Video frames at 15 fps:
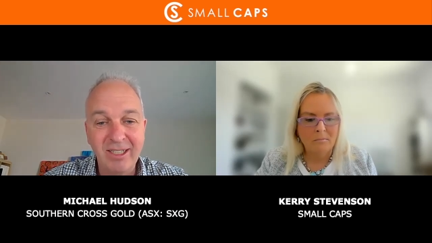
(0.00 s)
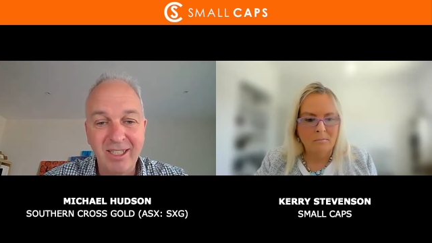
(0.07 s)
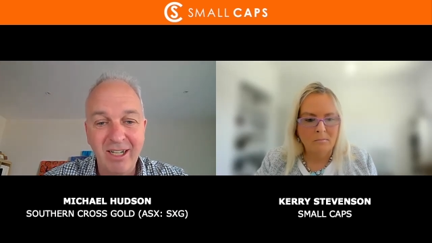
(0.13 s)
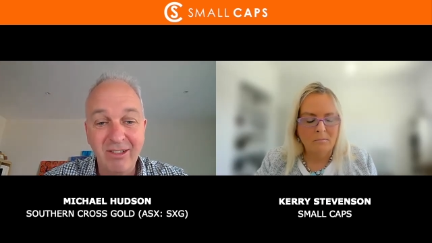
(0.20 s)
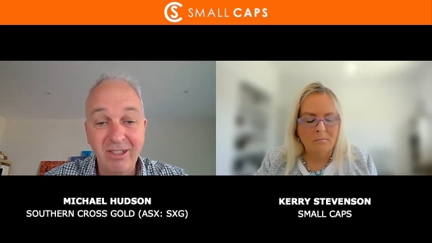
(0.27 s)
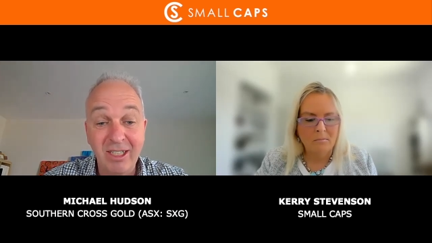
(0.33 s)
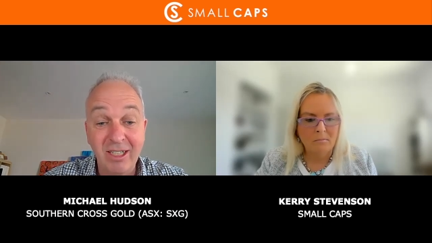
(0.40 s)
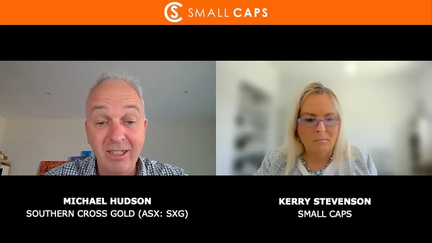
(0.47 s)
Speaker 1: So
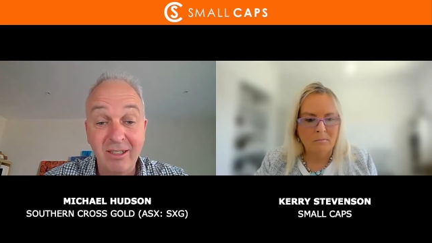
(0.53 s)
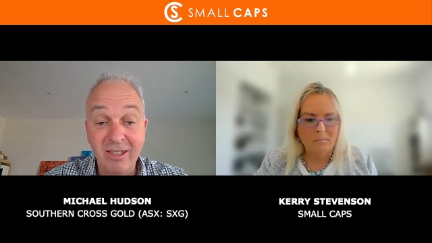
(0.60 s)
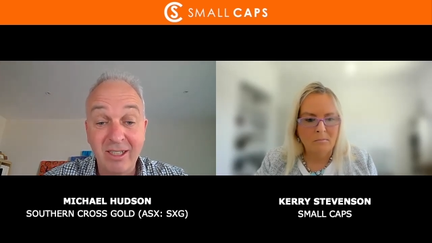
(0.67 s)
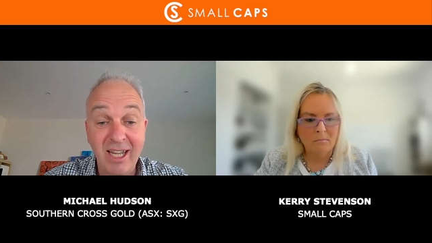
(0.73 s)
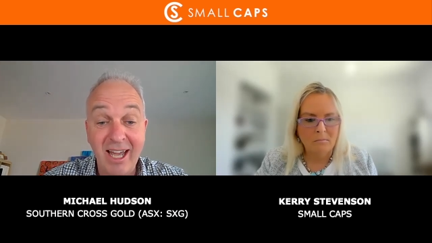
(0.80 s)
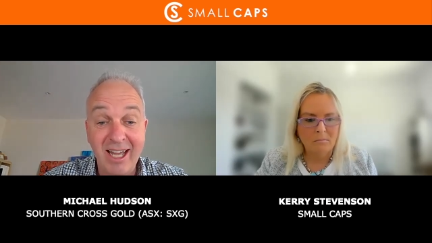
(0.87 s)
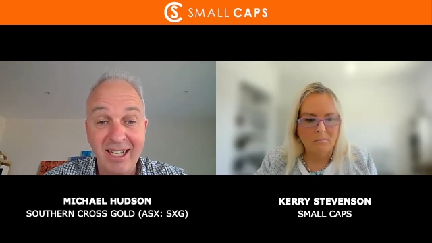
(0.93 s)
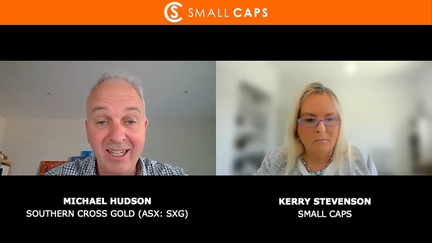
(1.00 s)
it's a little
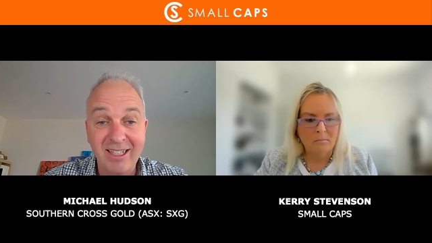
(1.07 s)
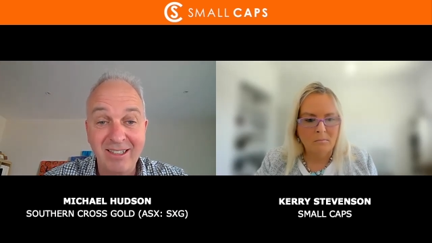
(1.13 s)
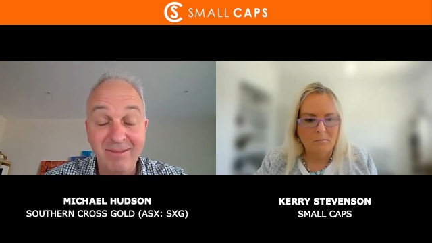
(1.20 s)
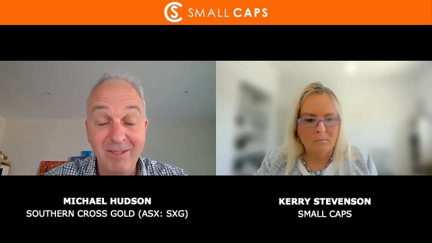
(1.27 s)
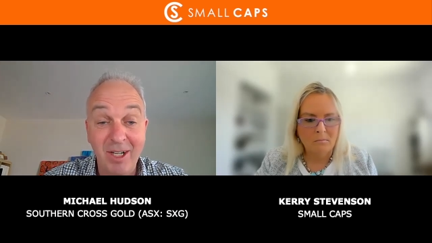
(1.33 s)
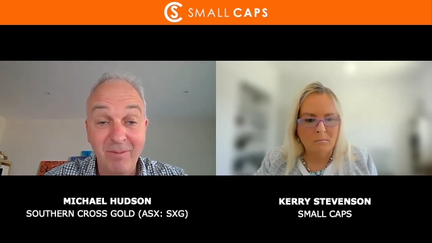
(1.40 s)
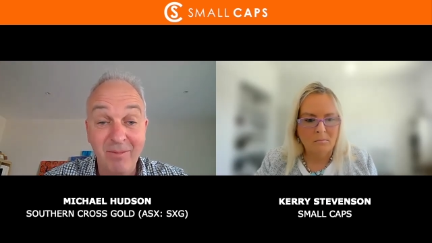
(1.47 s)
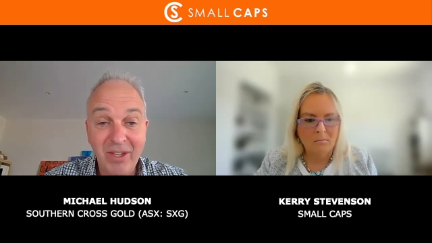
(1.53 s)
sad that
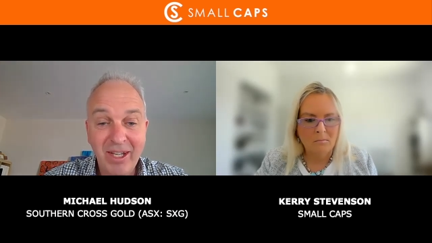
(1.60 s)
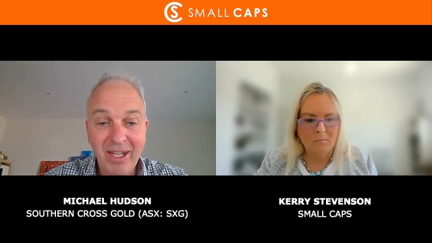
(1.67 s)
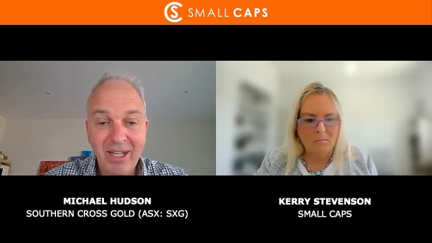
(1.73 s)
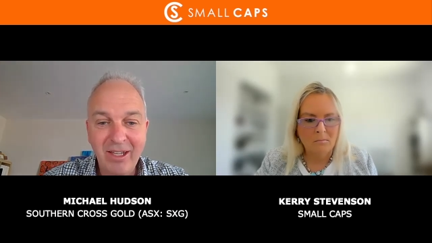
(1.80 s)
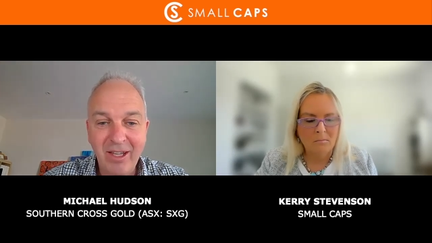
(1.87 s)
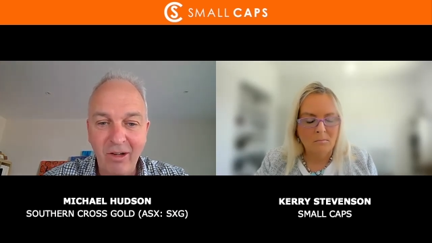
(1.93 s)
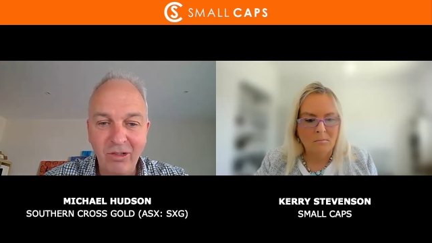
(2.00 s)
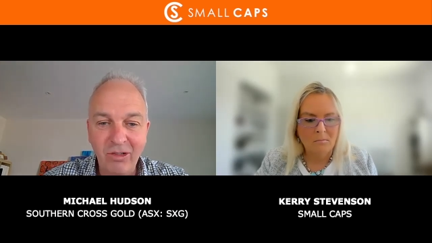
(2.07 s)
you know
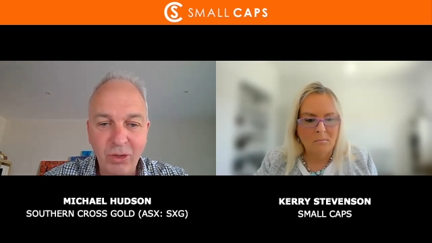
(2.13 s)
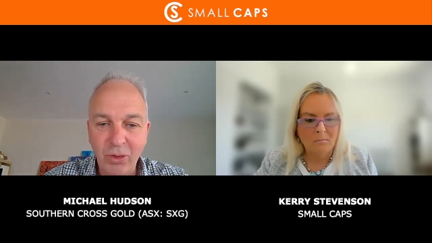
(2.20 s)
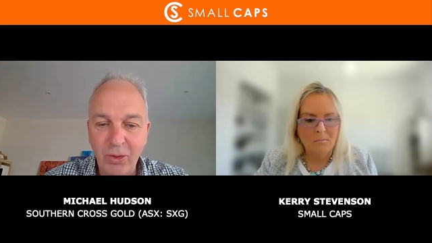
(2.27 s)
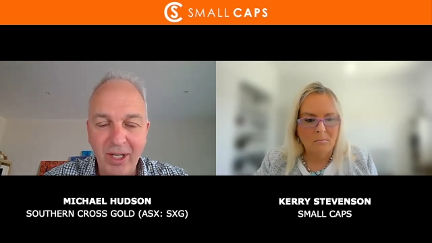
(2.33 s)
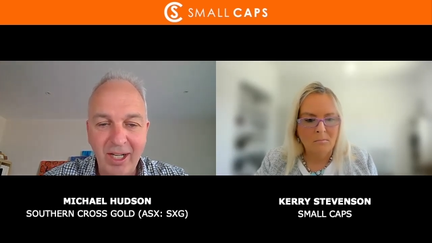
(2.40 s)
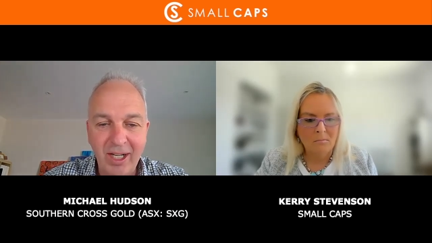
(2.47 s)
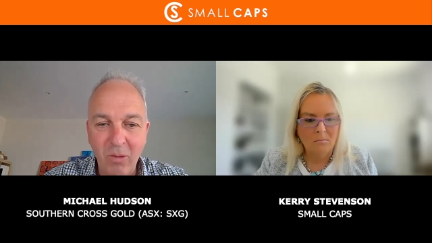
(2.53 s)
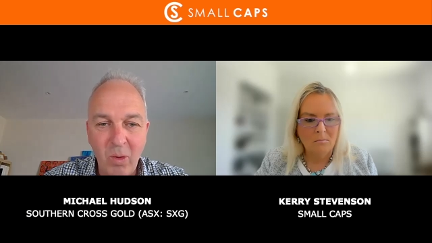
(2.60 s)
those
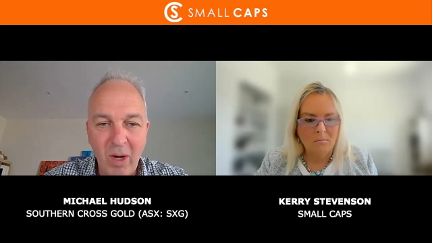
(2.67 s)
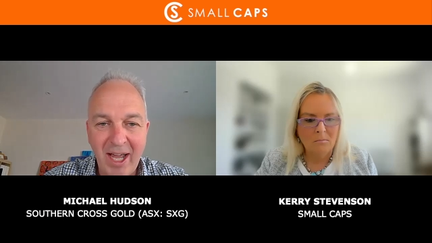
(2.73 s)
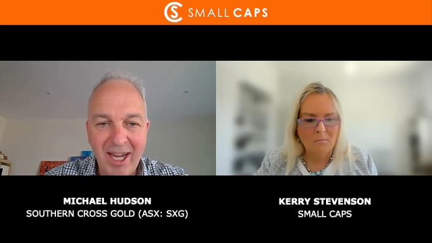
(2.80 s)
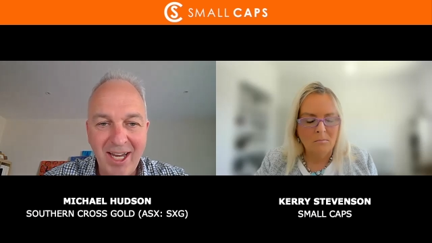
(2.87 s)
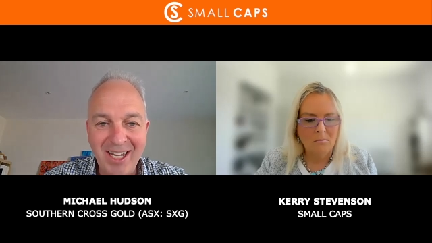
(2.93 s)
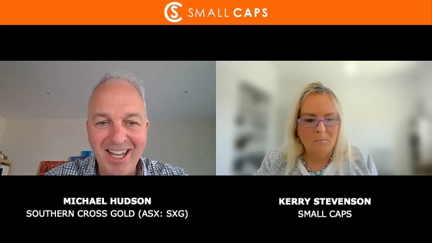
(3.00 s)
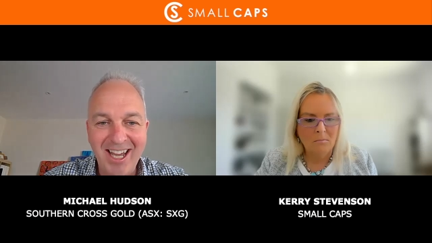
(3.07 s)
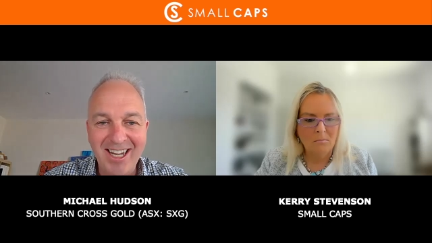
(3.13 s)
toiling away
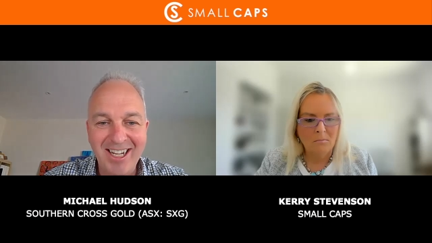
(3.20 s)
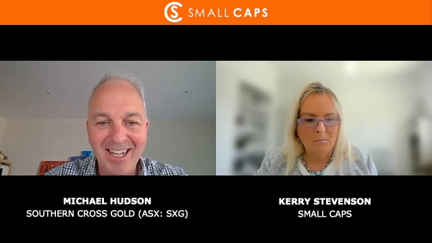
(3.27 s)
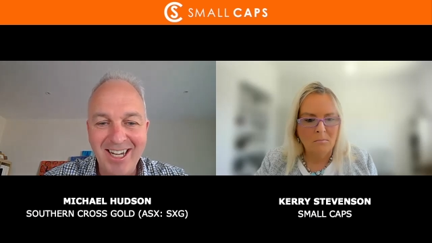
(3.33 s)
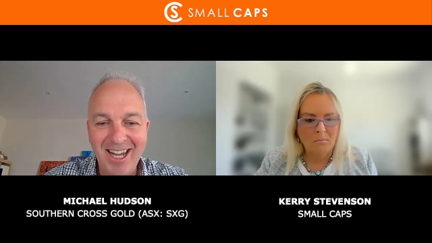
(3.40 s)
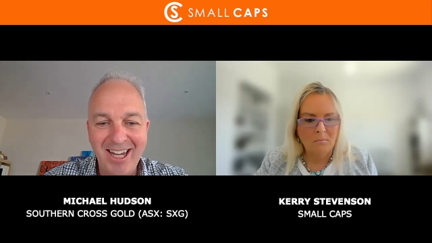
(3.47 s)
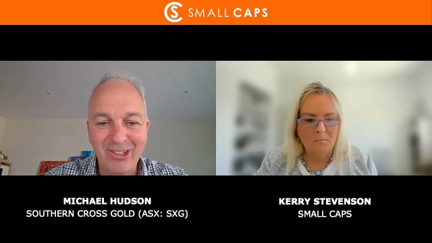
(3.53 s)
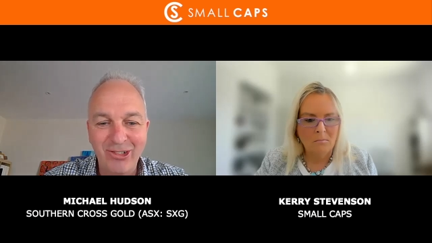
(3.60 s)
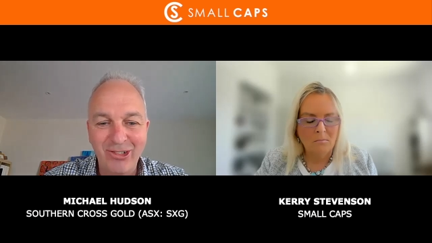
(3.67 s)
in the
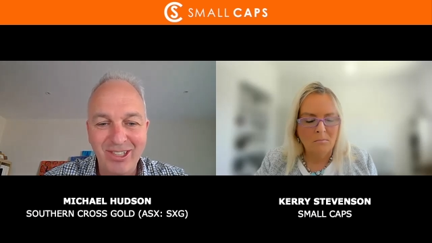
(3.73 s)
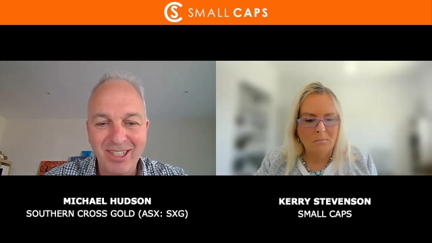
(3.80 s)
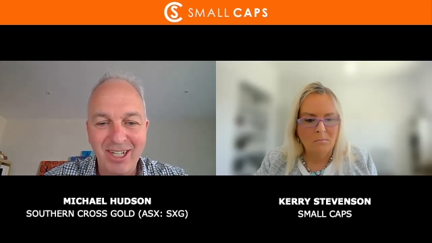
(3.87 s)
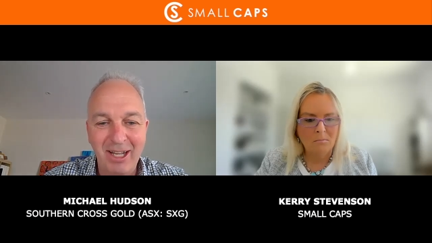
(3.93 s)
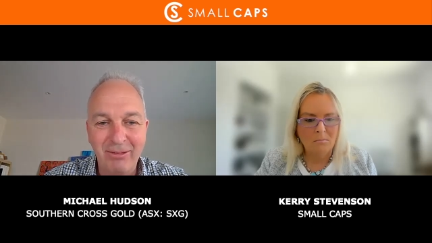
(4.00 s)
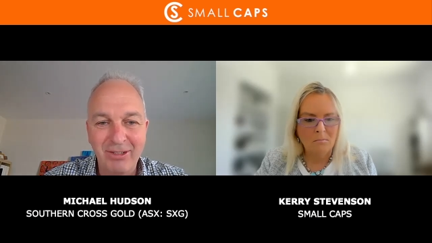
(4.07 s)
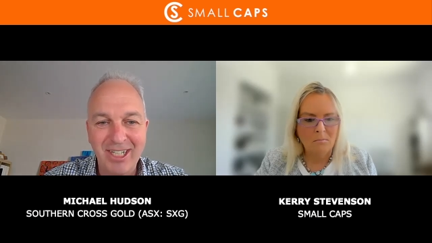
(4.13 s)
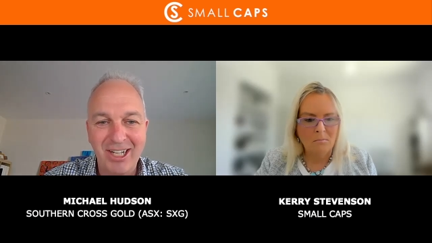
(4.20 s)
1800s
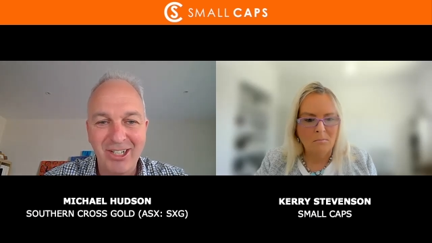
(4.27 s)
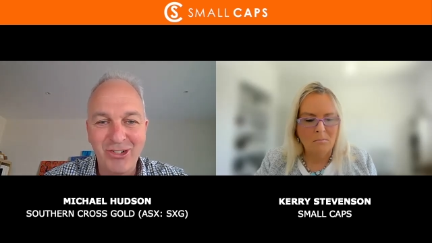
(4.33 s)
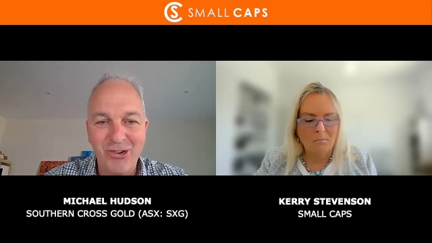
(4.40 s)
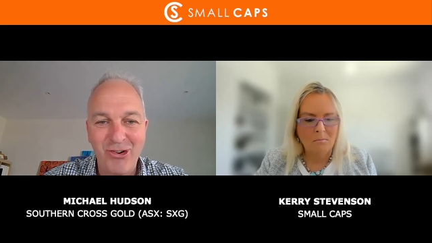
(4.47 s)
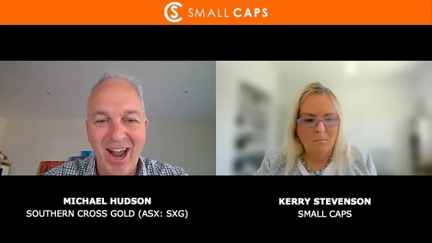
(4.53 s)
left such